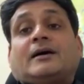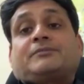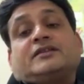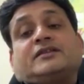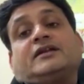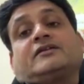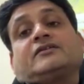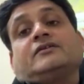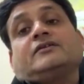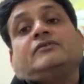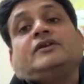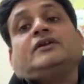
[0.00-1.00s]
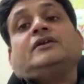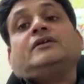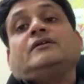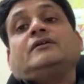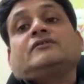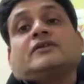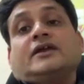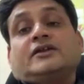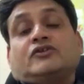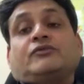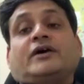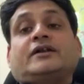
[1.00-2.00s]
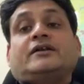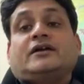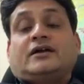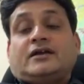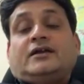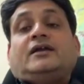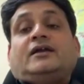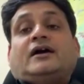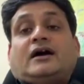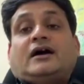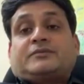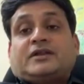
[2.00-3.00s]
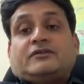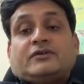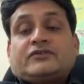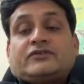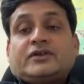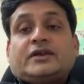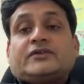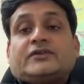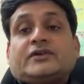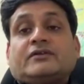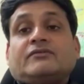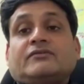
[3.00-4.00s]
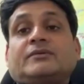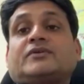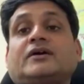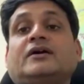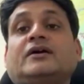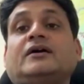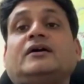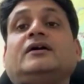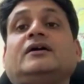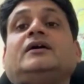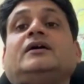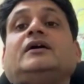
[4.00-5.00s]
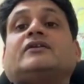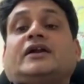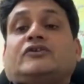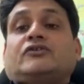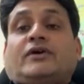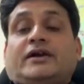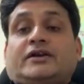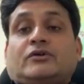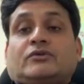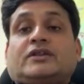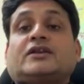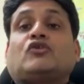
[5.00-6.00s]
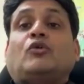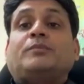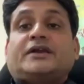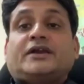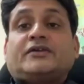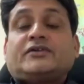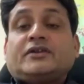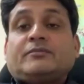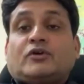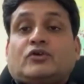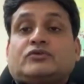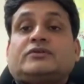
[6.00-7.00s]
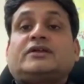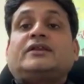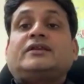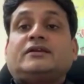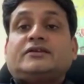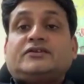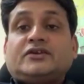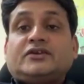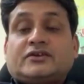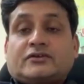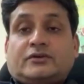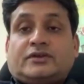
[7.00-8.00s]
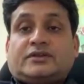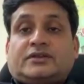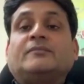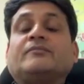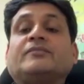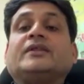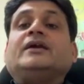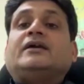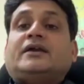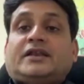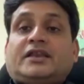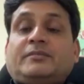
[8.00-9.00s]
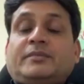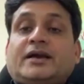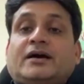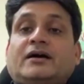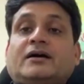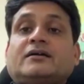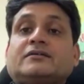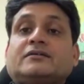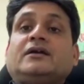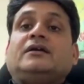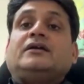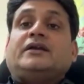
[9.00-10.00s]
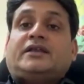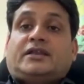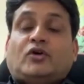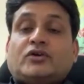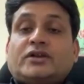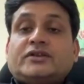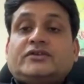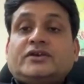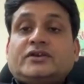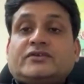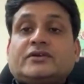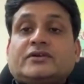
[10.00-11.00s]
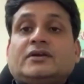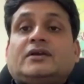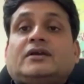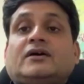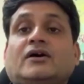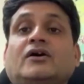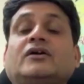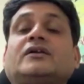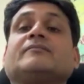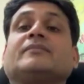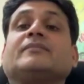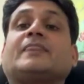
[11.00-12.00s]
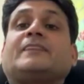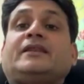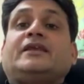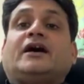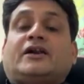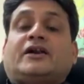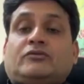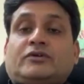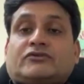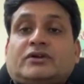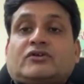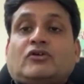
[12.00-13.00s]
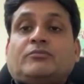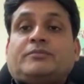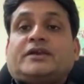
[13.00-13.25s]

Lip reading: After that, we try to find, after investigation, we try to find out other complication because of the renal disease, including the anemia, any bone disease, or any cardiovascular